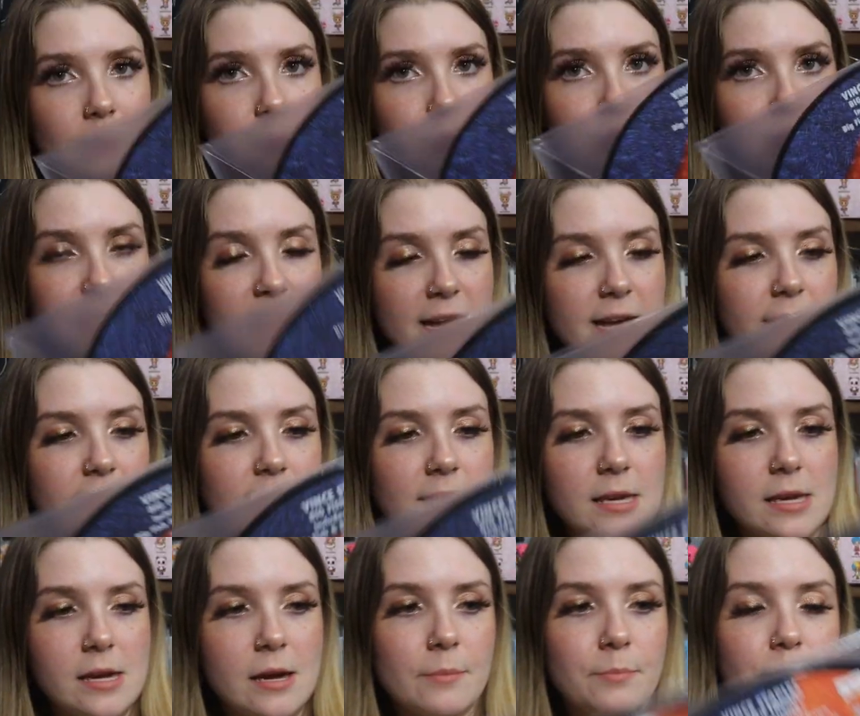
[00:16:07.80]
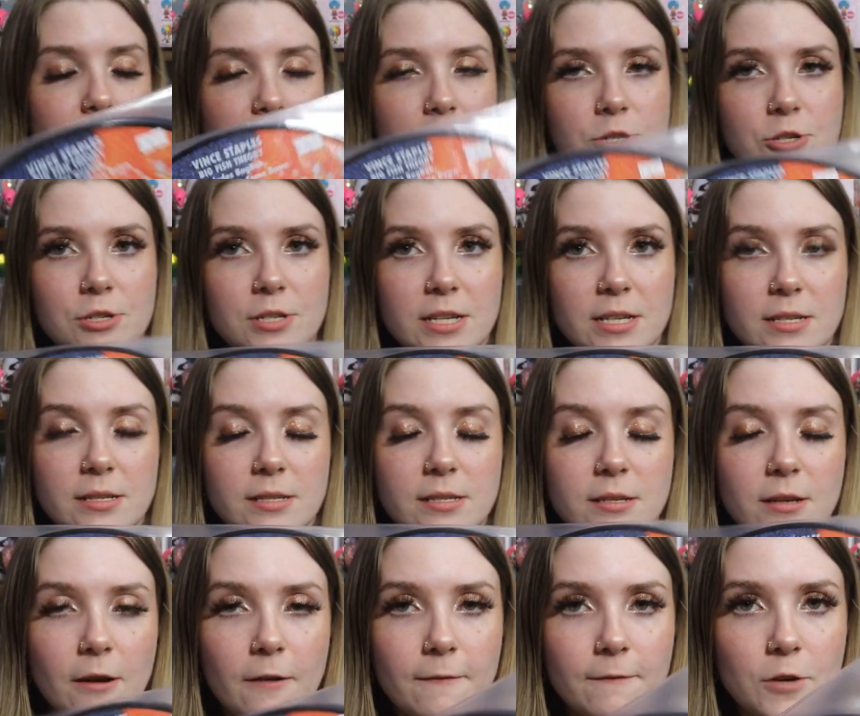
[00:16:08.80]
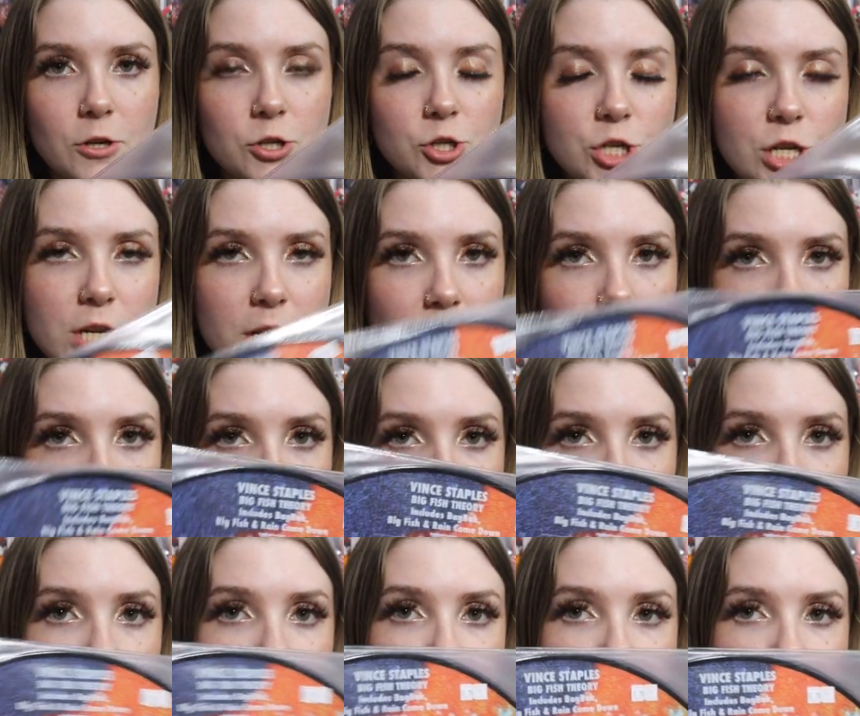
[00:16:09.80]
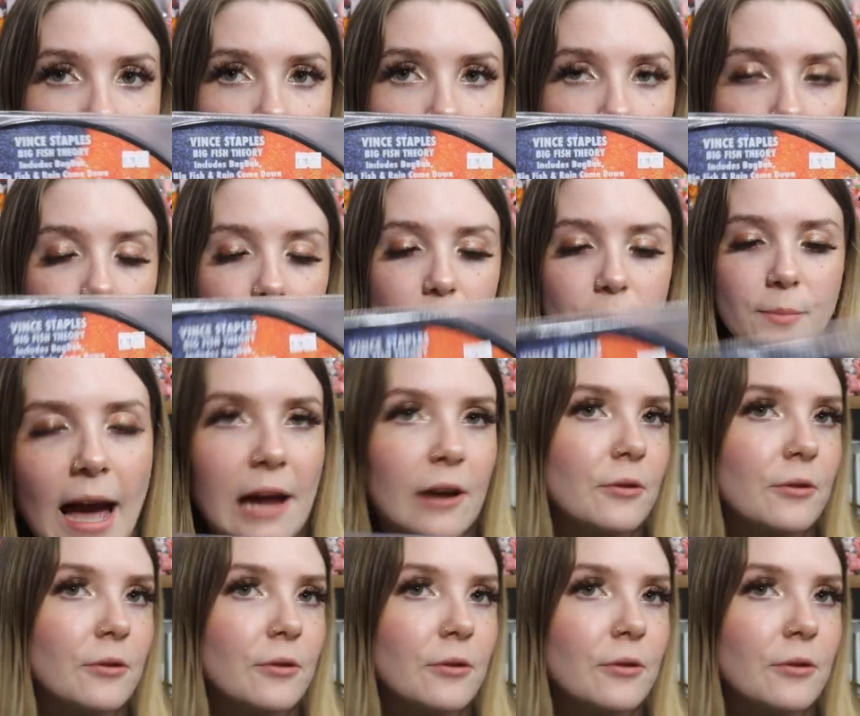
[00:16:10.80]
I will take the picture disc version of this album.